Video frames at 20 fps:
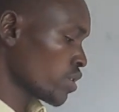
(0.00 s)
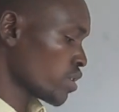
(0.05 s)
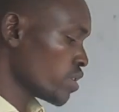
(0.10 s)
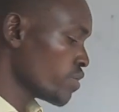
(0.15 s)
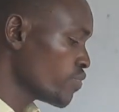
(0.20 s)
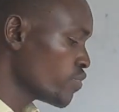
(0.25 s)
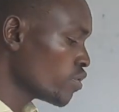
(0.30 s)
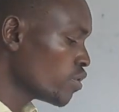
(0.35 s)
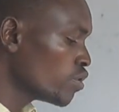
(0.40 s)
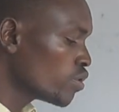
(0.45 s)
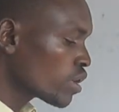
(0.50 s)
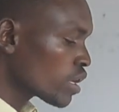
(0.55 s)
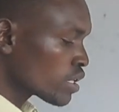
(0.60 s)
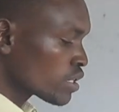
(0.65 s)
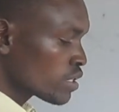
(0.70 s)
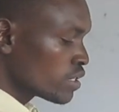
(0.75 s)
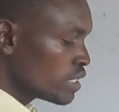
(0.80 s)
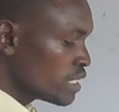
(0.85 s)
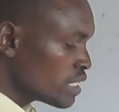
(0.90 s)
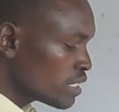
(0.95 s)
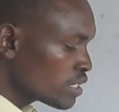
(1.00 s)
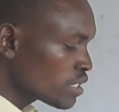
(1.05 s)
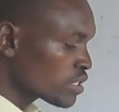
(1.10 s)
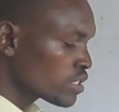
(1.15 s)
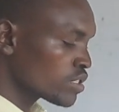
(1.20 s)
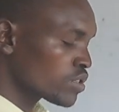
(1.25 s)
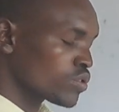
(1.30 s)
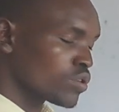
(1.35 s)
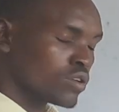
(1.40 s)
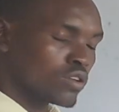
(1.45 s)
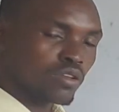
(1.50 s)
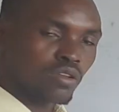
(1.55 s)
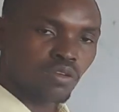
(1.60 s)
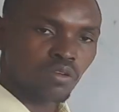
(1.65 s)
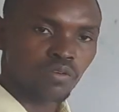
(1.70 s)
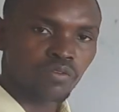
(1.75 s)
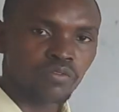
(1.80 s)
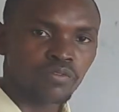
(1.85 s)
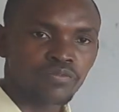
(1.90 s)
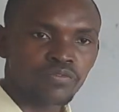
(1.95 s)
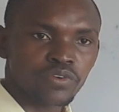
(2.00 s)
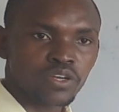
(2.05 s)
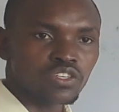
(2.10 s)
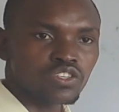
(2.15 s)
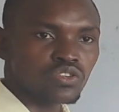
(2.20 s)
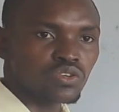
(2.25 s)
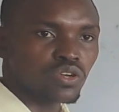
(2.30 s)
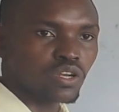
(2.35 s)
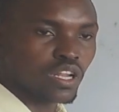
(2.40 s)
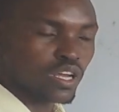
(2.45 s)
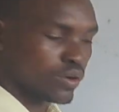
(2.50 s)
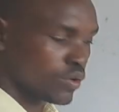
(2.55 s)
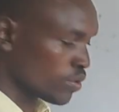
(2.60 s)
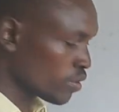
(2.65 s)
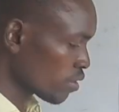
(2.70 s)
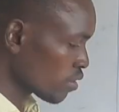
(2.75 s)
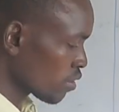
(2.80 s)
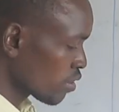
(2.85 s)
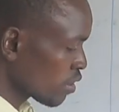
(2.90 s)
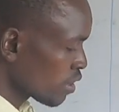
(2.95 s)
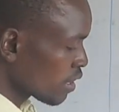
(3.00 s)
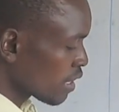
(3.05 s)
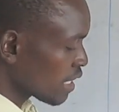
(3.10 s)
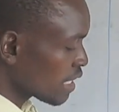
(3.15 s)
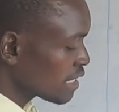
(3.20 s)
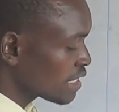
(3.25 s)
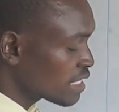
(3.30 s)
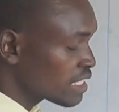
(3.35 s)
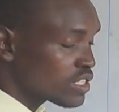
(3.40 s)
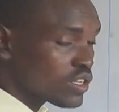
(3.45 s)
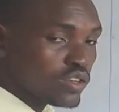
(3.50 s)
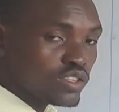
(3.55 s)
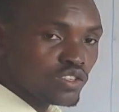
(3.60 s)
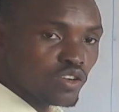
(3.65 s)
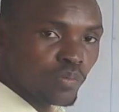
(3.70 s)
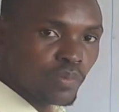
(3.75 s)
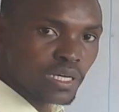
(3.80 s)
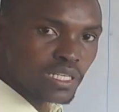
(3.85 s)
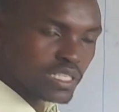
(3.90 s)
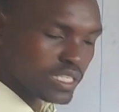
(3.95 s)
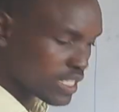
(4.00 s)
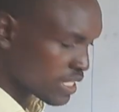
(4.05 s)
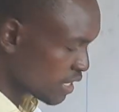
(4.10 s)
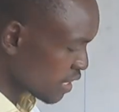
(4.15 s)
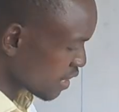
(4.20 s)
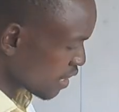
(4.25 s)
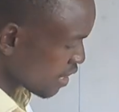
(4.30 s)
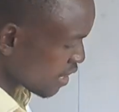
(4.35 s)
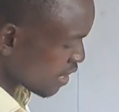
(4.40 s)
if you look at this function now, it is automatic